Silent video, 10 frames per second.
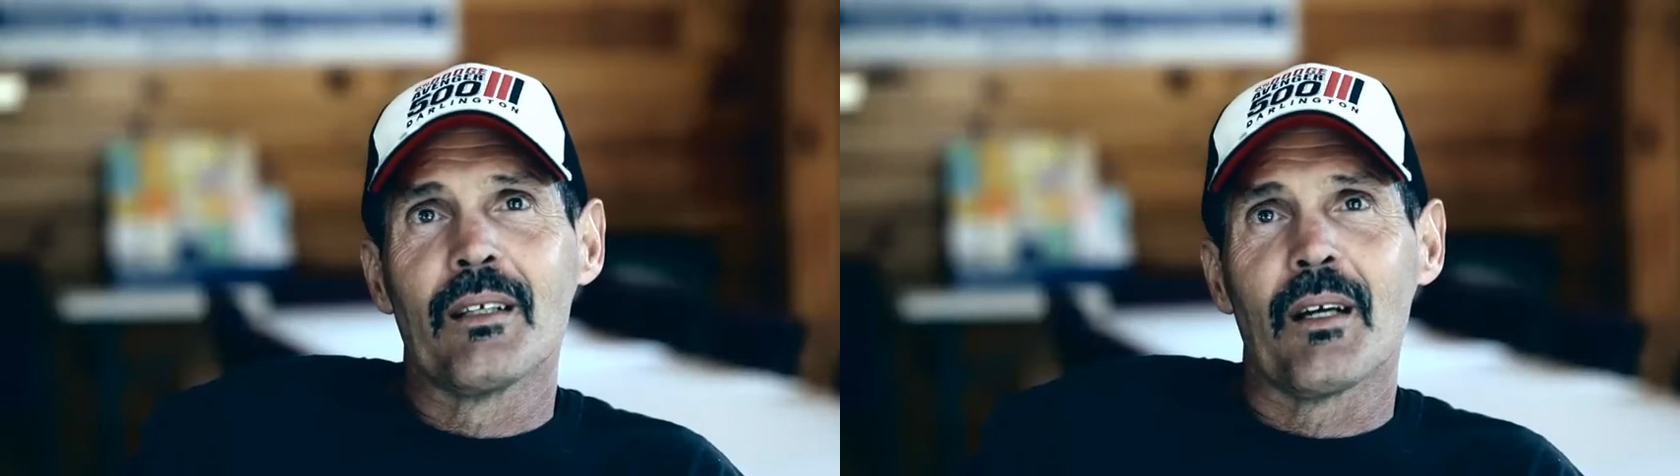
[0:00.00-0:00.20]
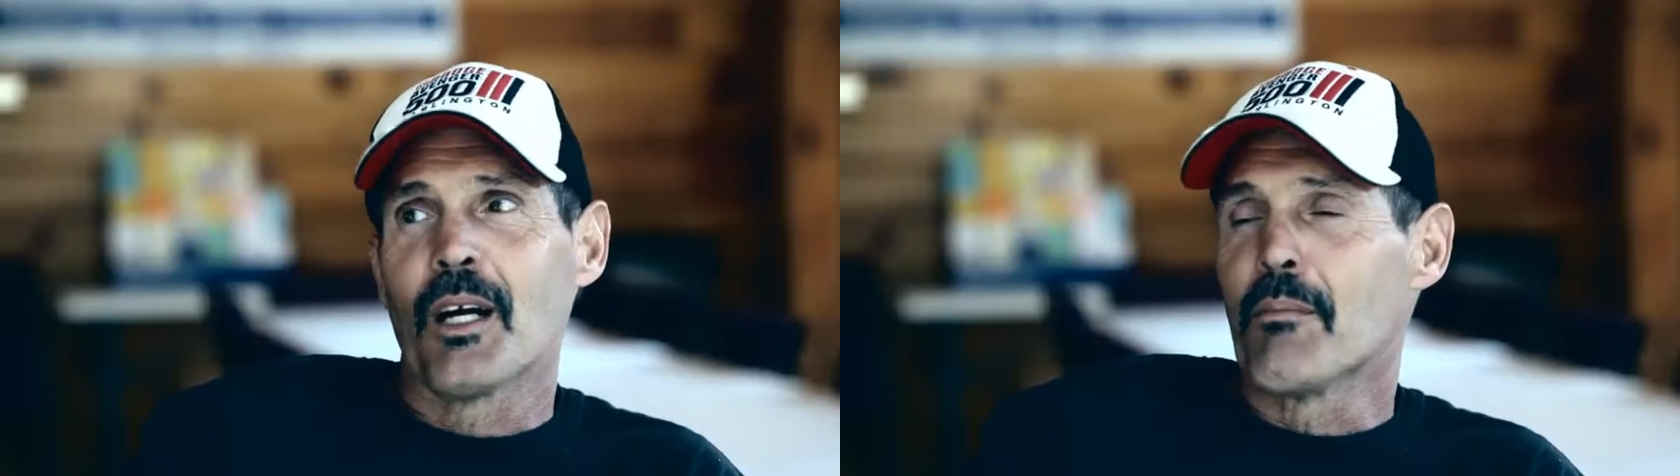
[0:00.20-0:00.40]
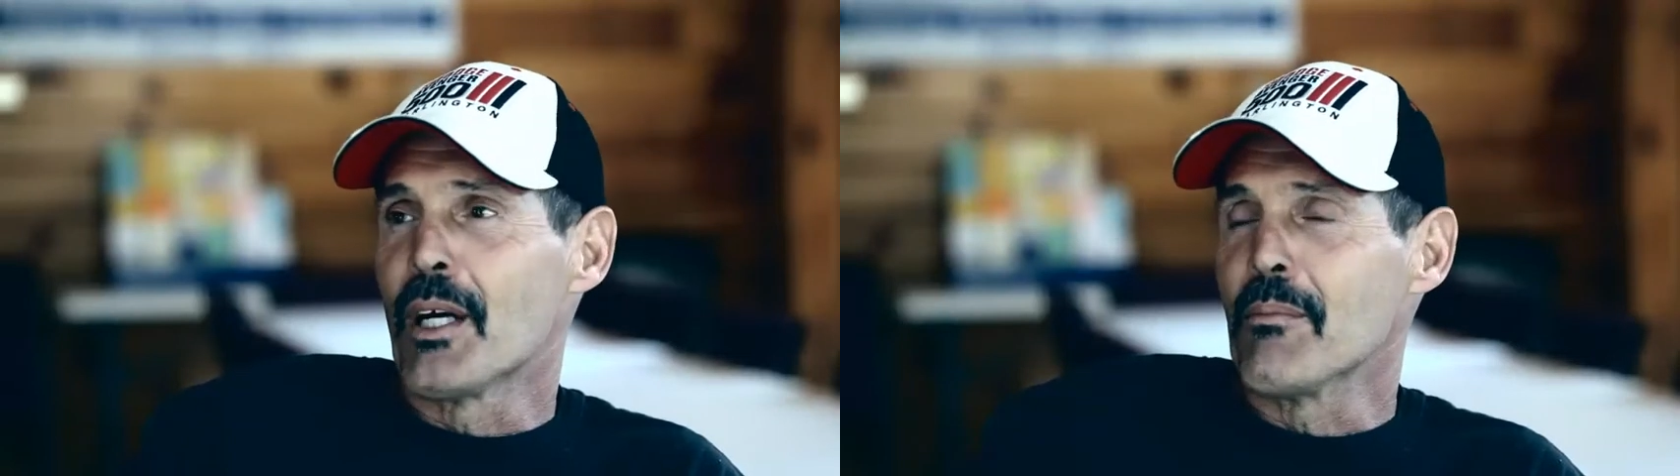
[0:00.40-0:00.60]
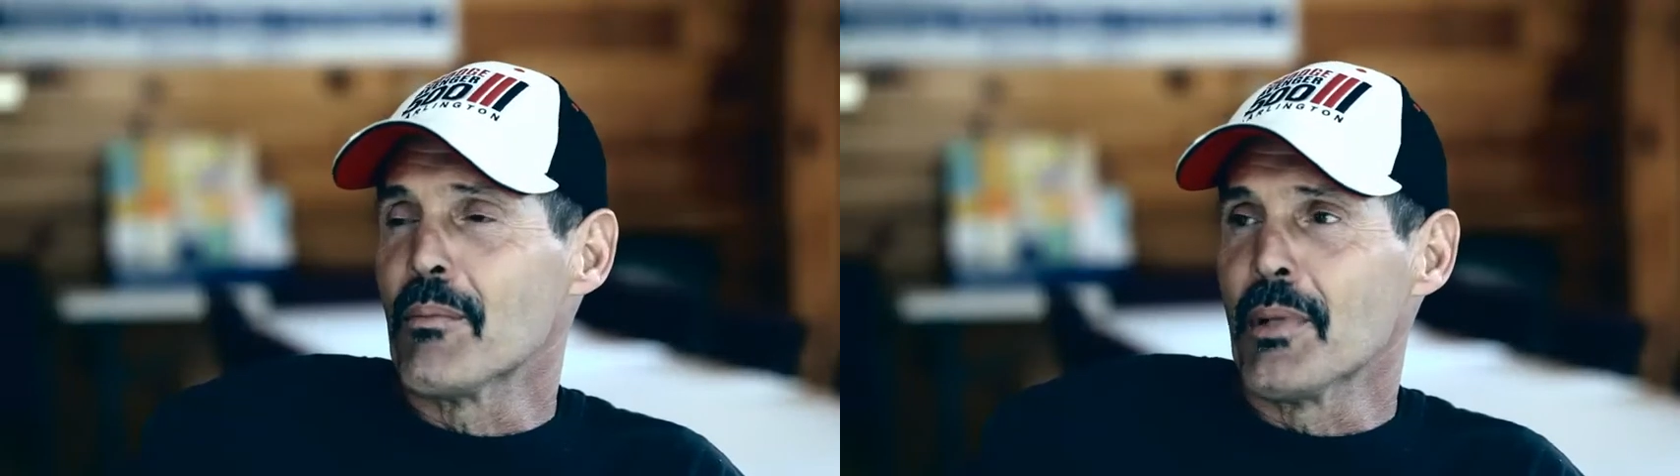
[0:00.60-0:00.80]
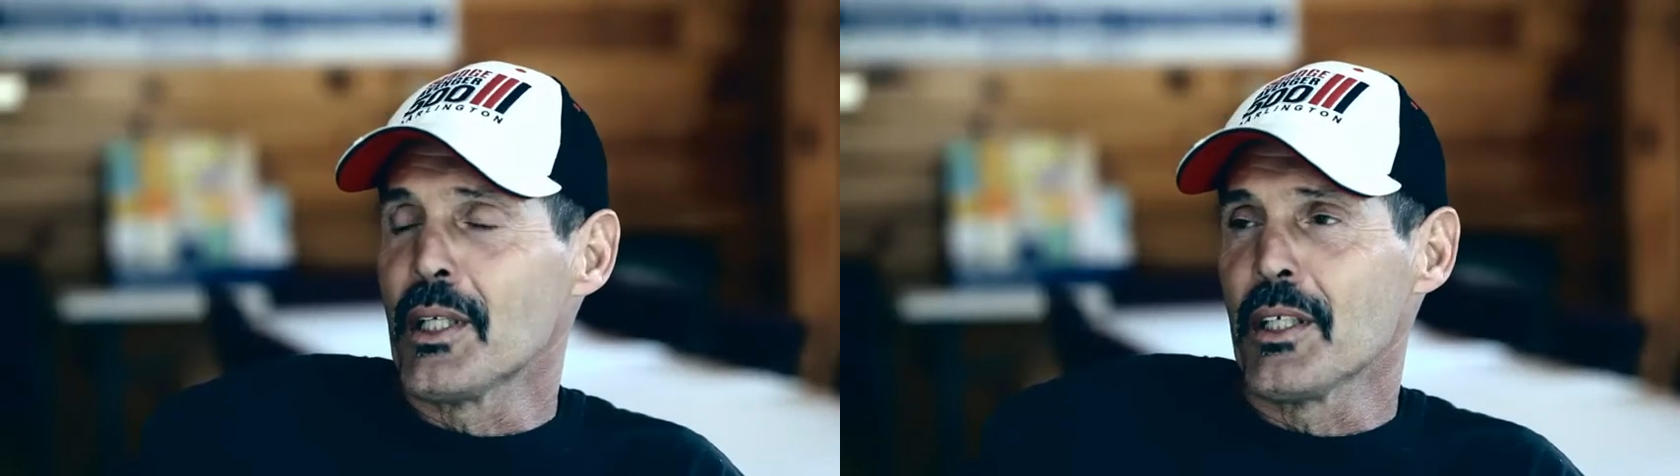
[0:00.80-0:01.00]
I might
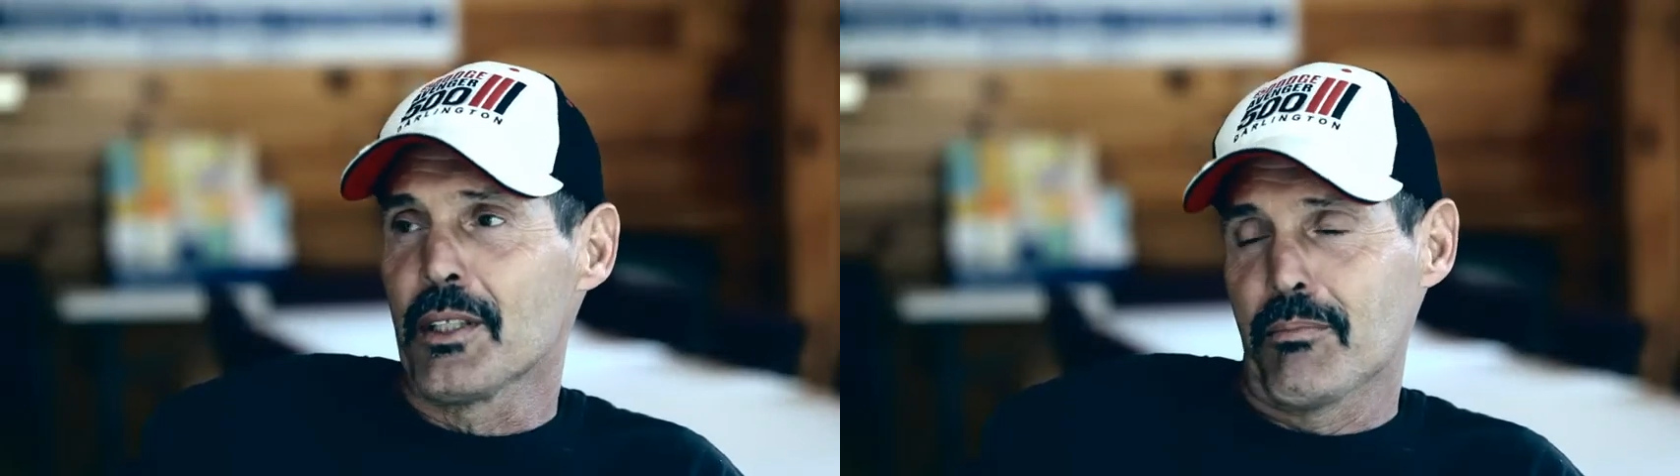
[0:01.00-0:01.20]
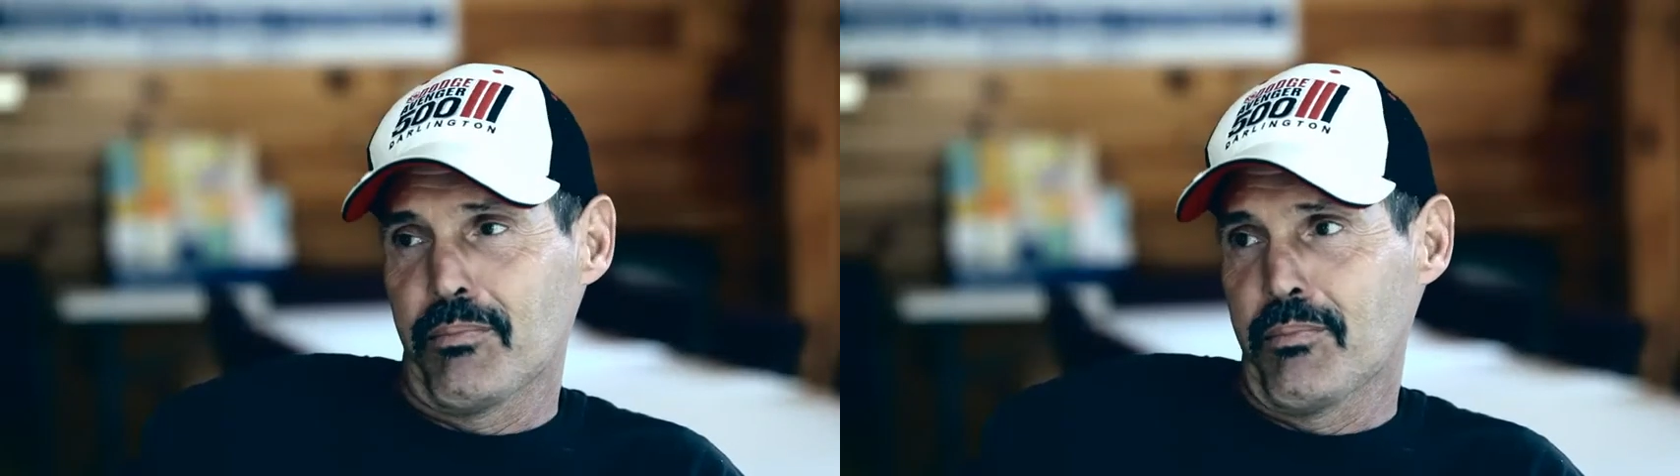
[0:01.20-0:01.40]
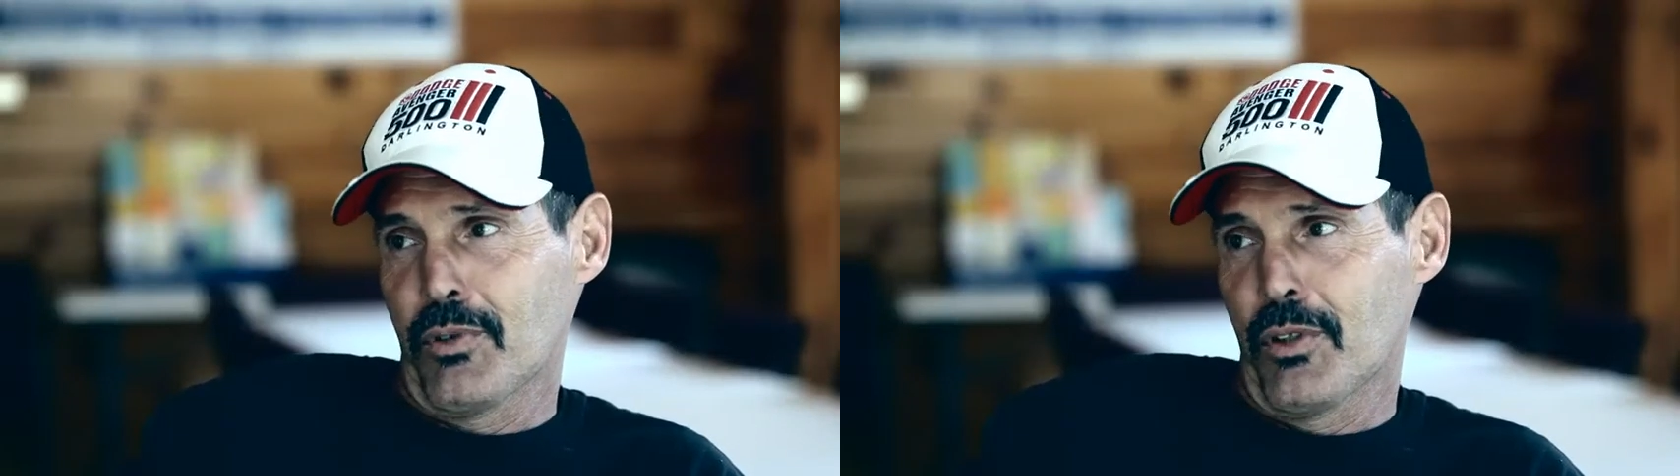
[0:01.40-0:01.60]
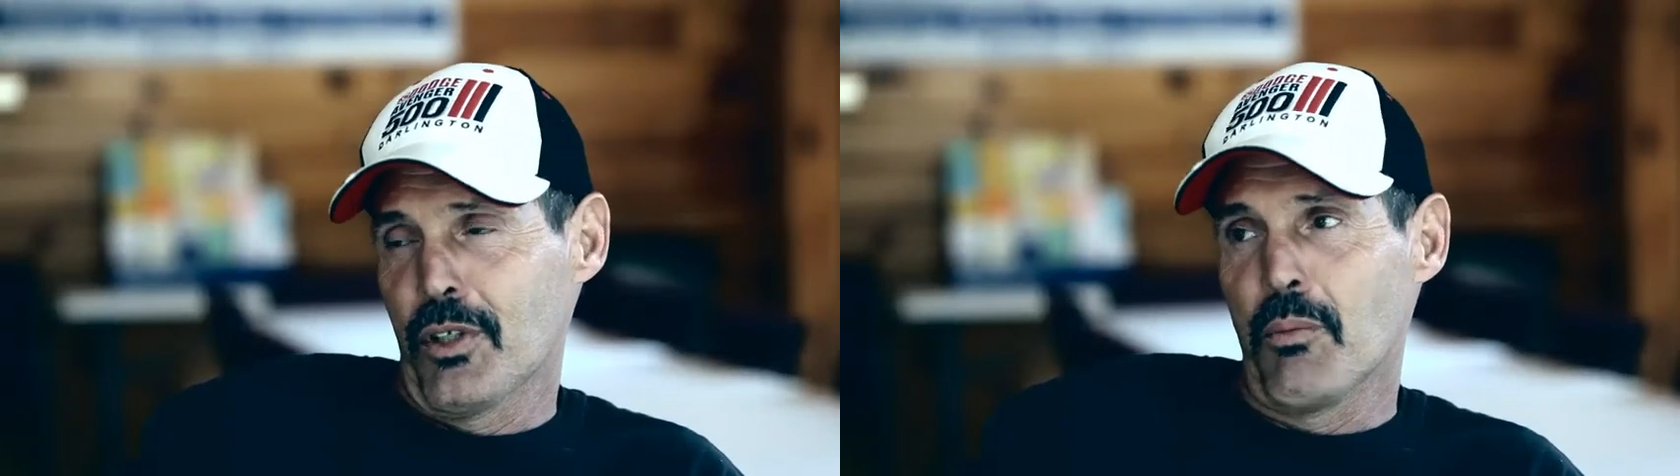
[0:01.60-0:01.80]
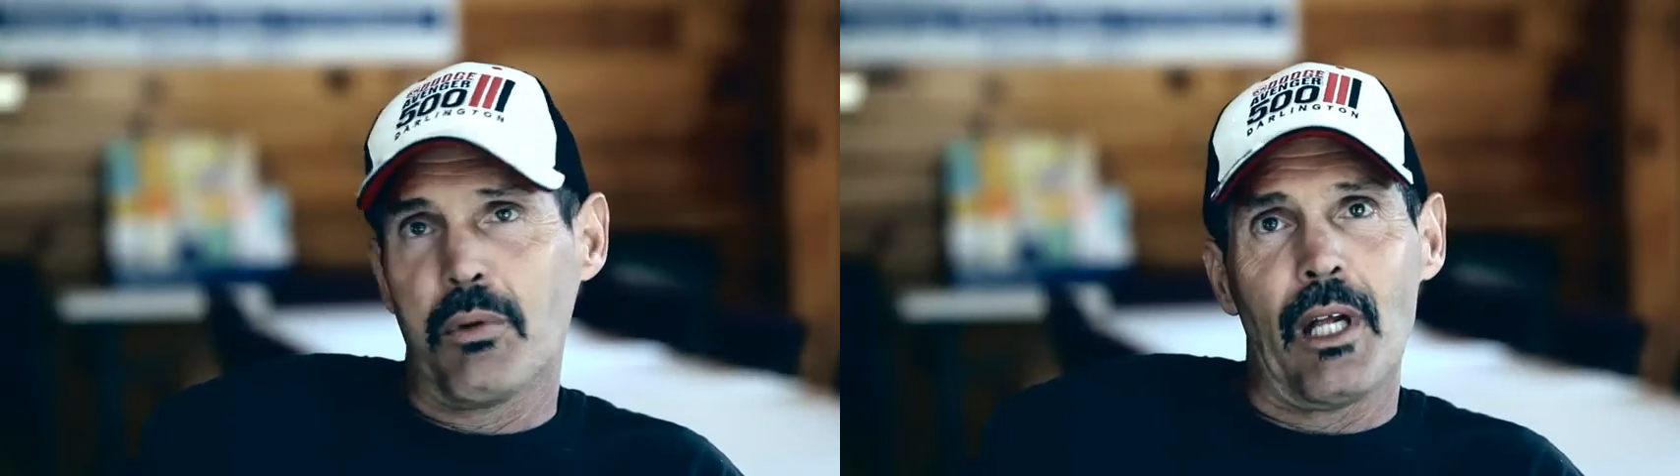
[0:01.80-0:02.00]
make it a
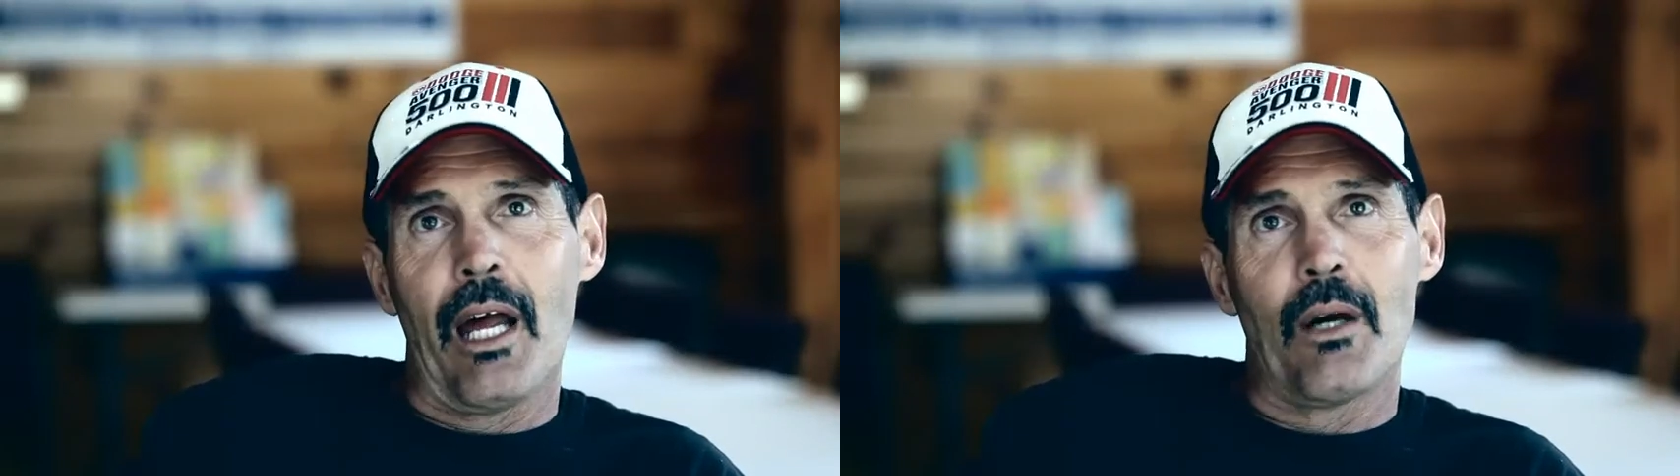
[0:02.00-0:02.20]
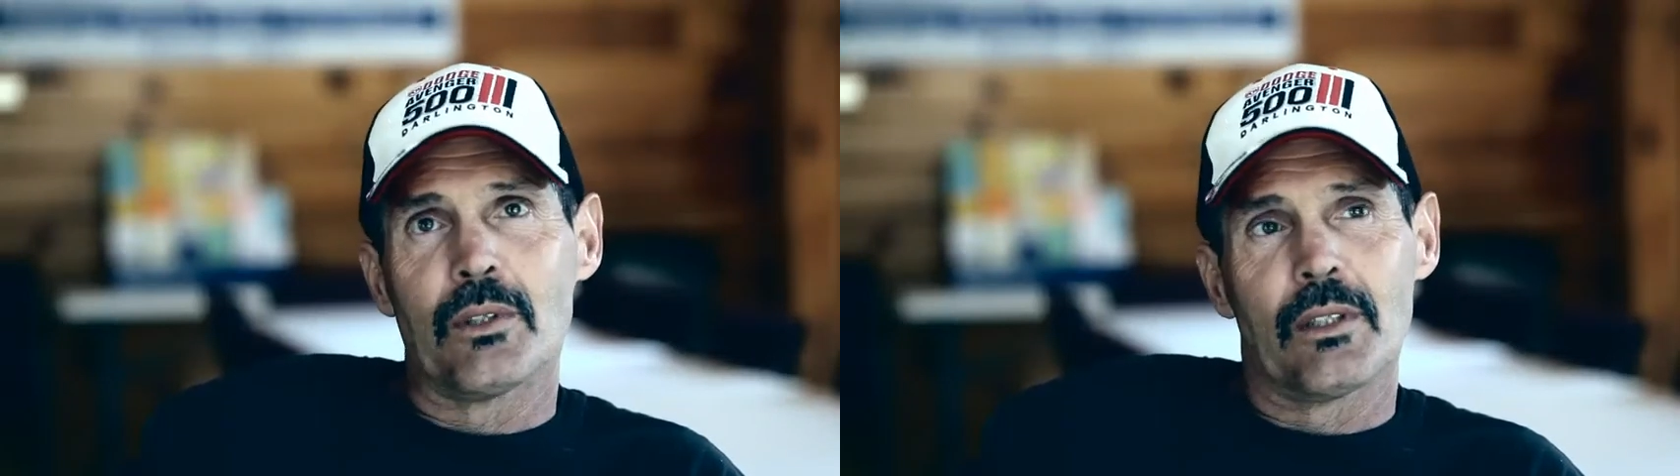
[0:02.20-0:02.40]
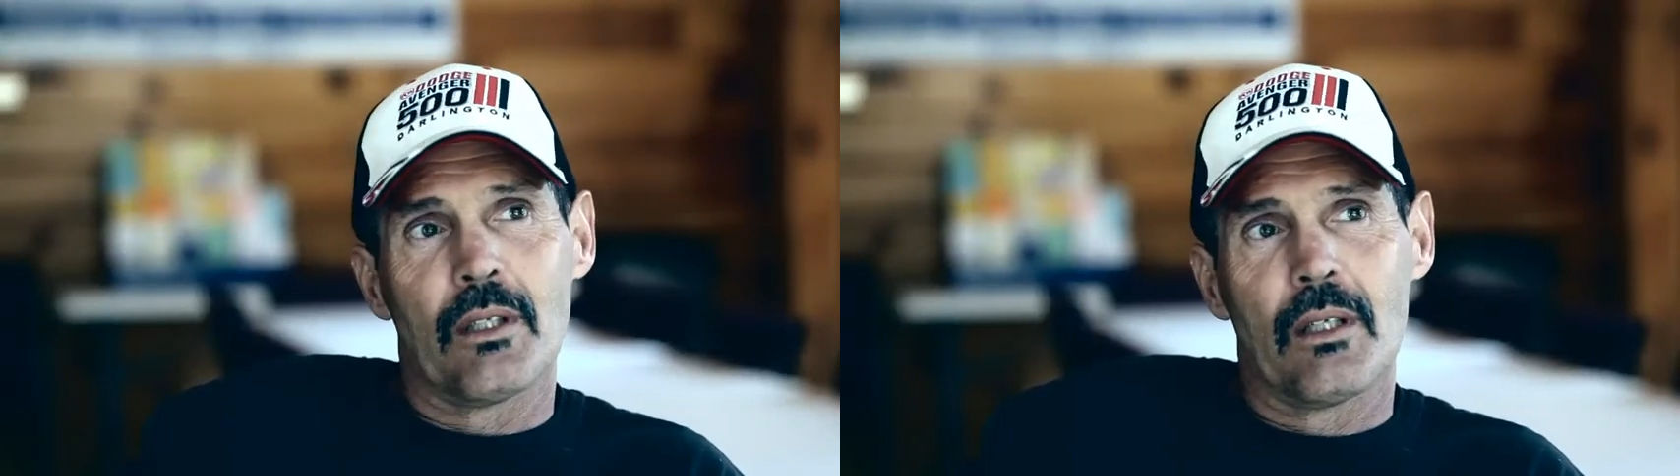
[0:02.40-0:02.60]
couple hours.